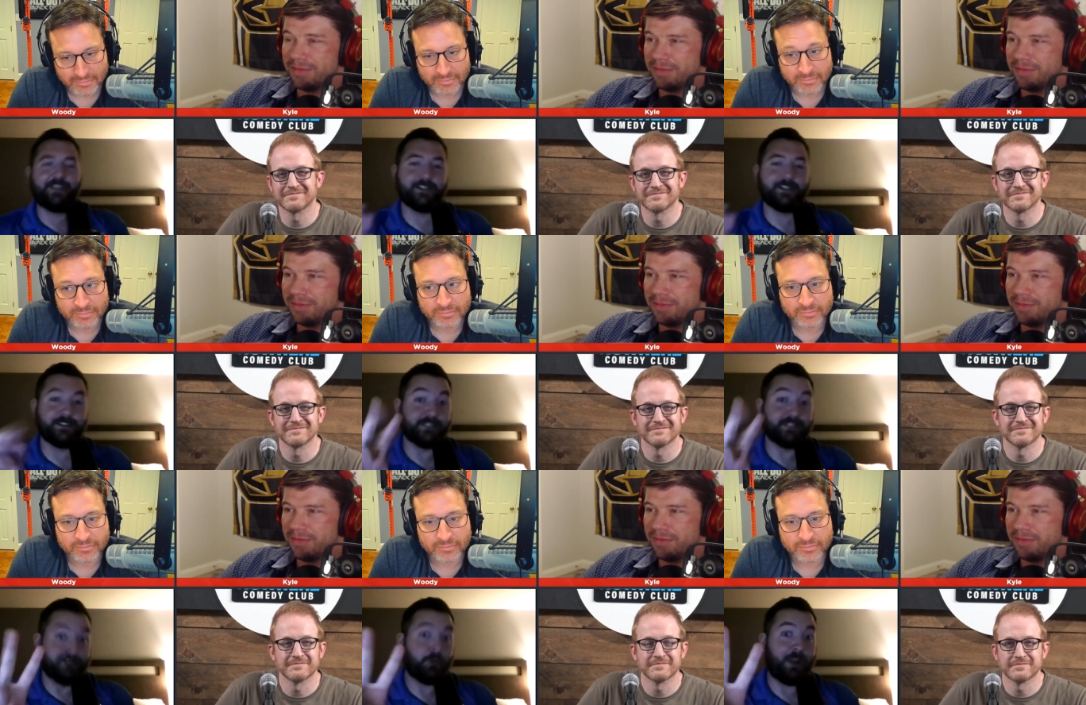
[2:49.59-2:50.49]
Speaker 1: this is
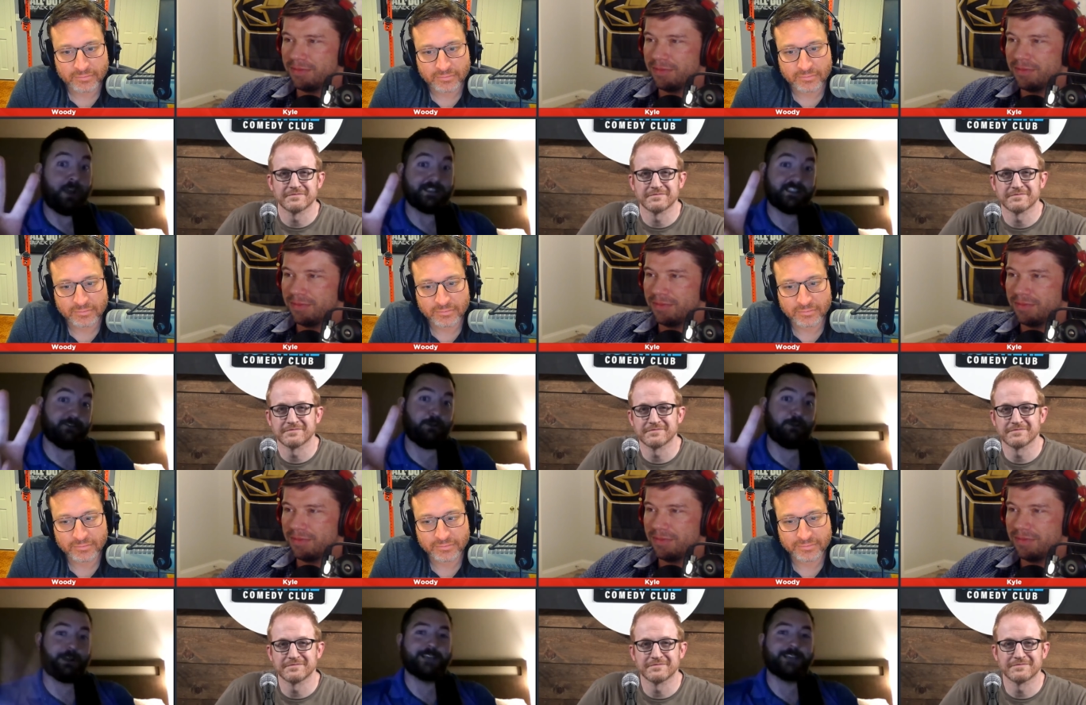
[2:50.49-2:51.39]
twice in 4
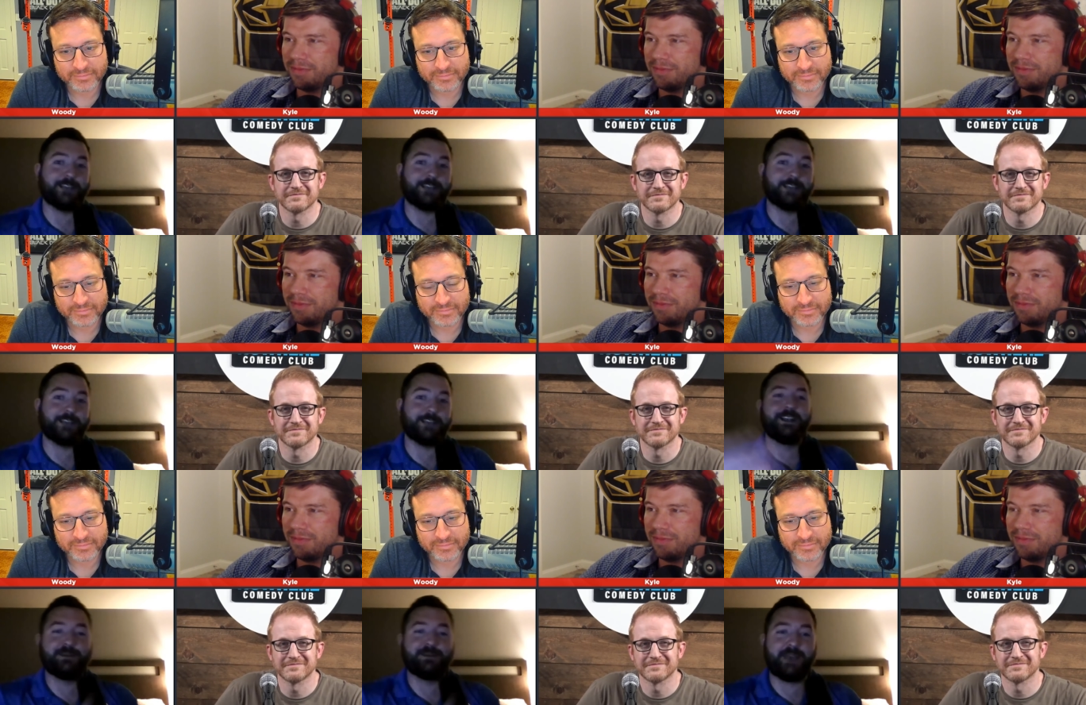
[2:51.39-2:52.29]
days. They'll come
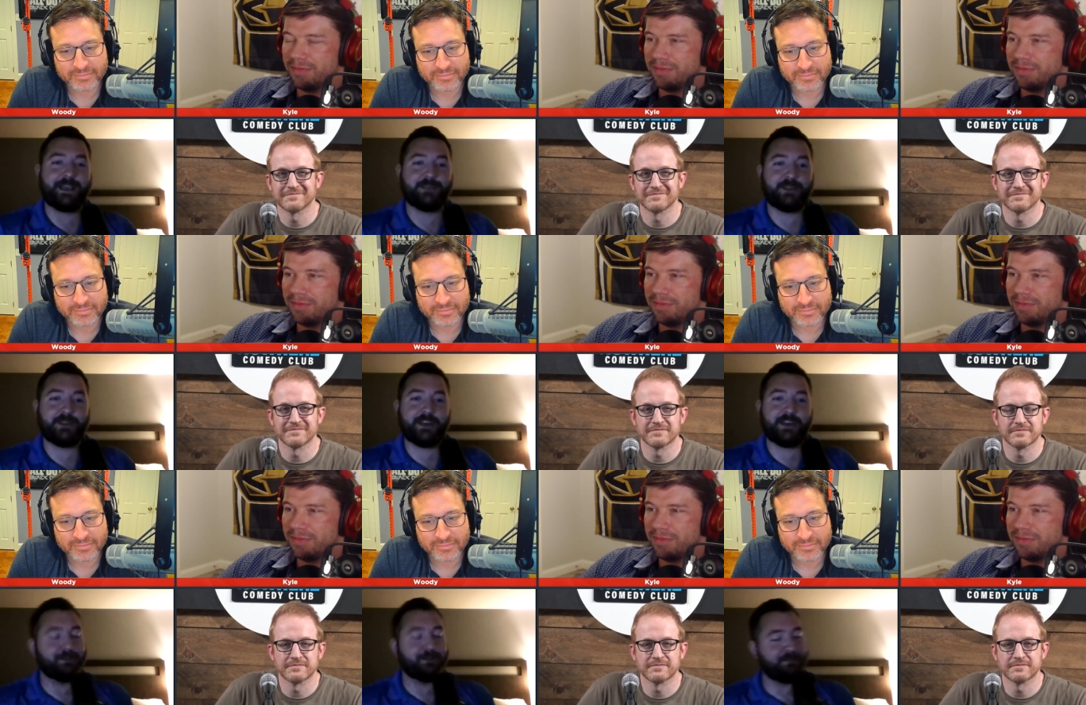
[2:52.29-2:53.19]
back and be like,
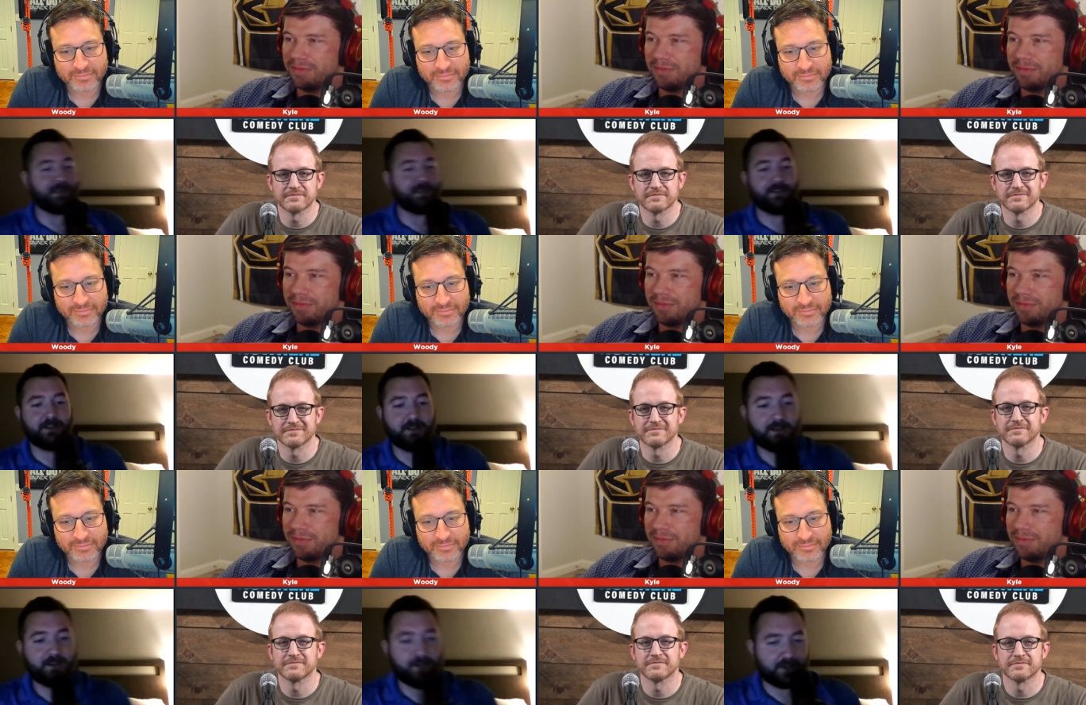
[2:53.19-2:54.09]

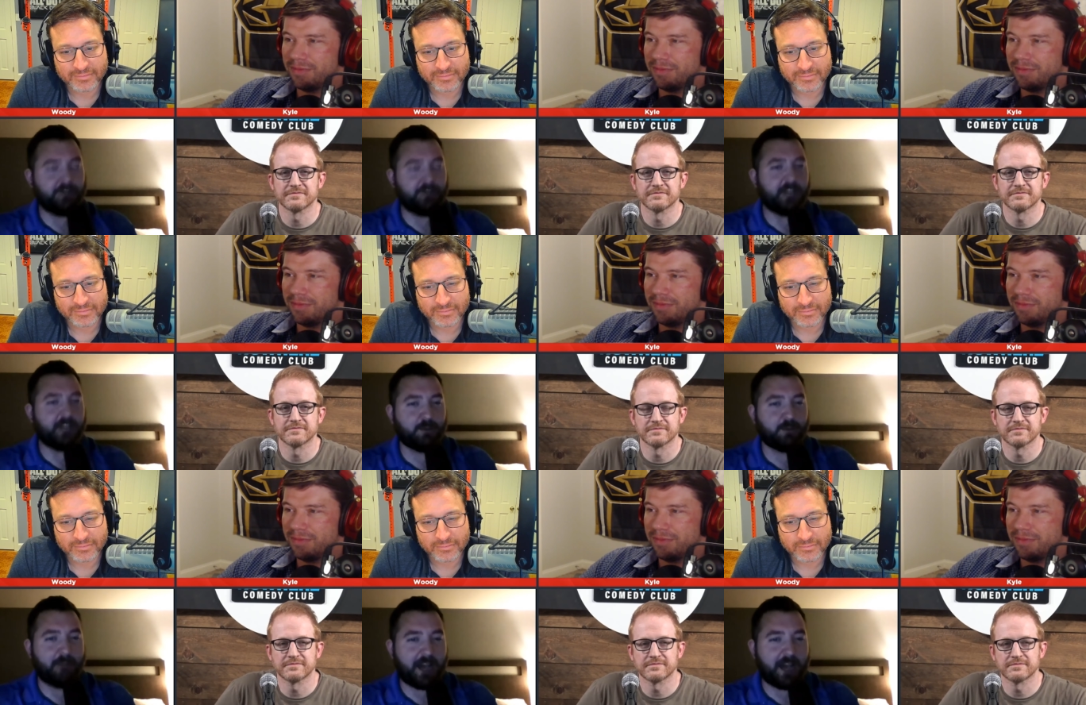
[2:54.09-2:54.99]
could you guys
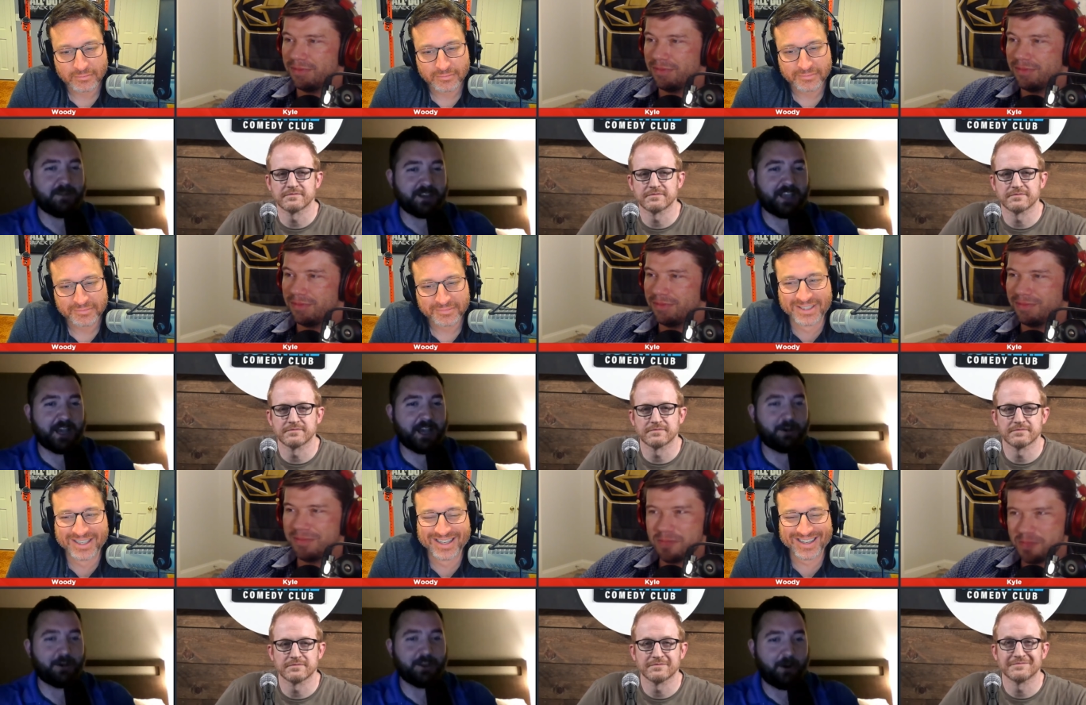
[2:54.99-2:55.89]
remind me again
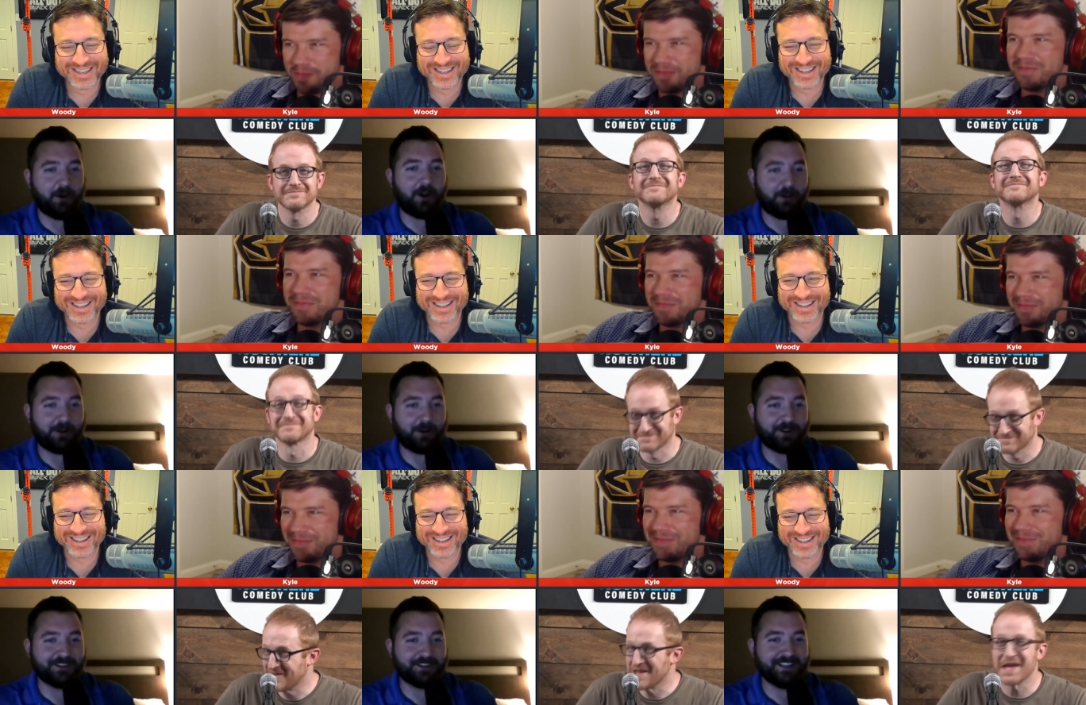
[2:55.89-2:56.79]
what
Speaker 2: you all ordered?
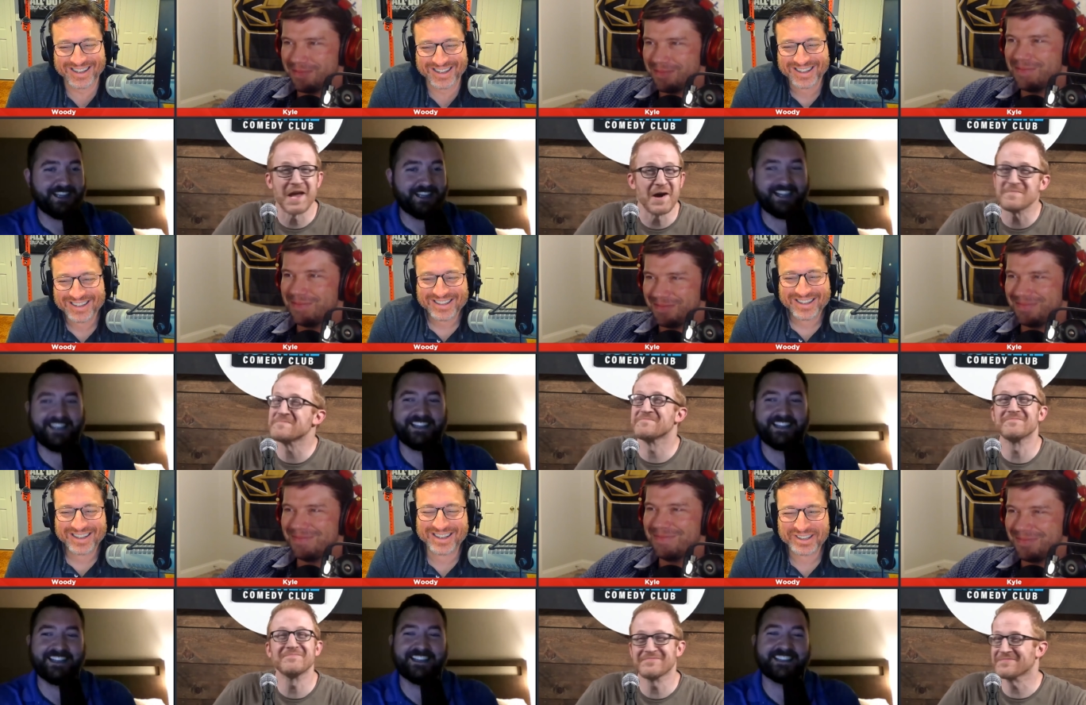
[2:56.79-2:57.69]
Like,
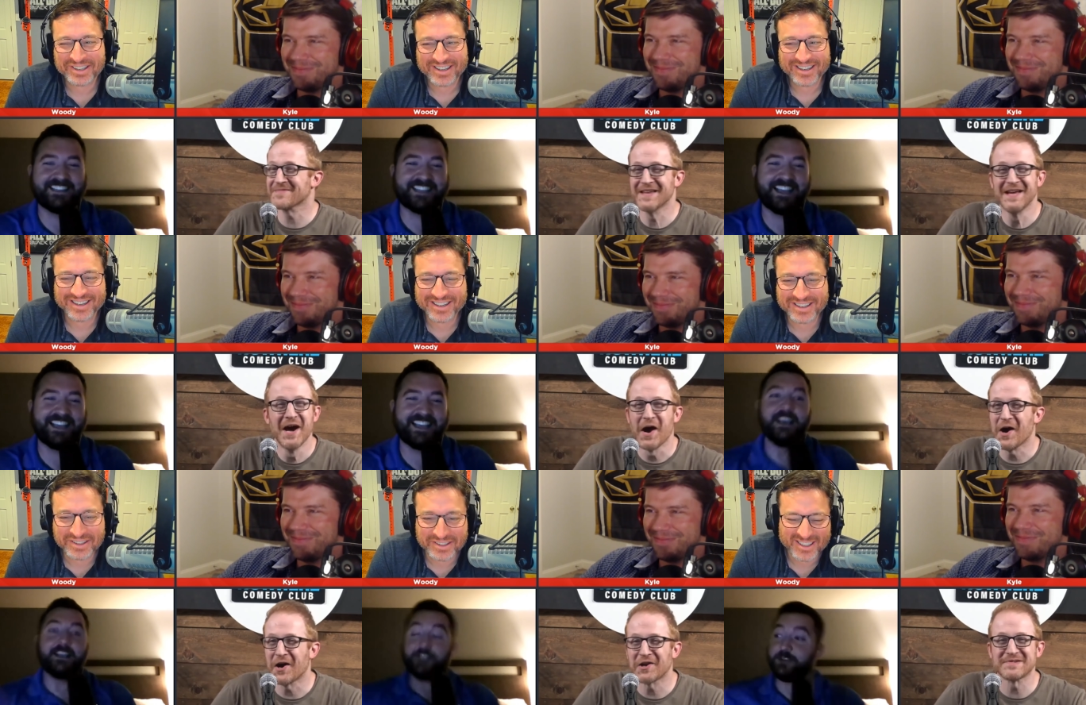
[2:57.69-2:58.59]
dude,
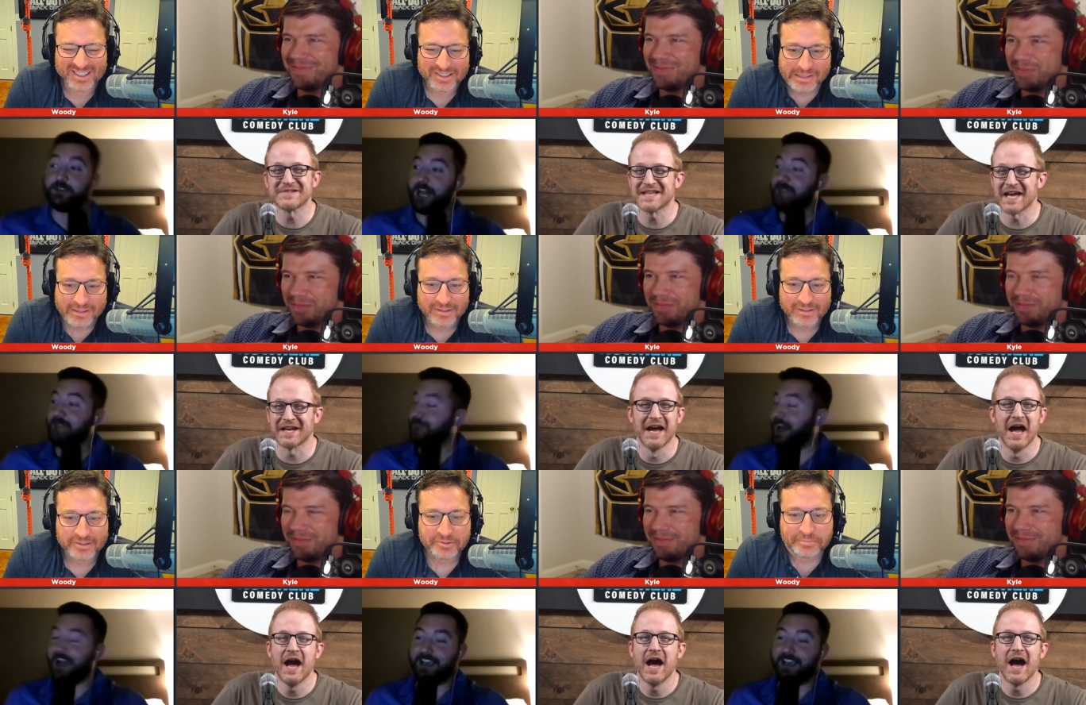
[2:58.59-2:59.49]
I'm
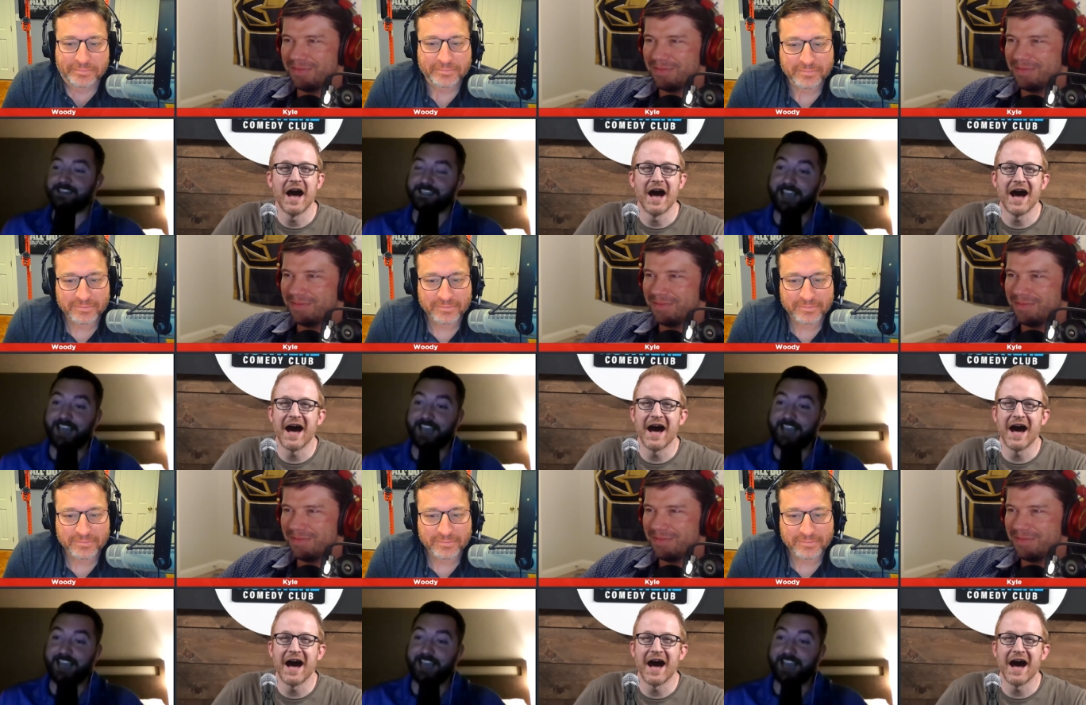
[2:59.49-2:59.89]
high as a kite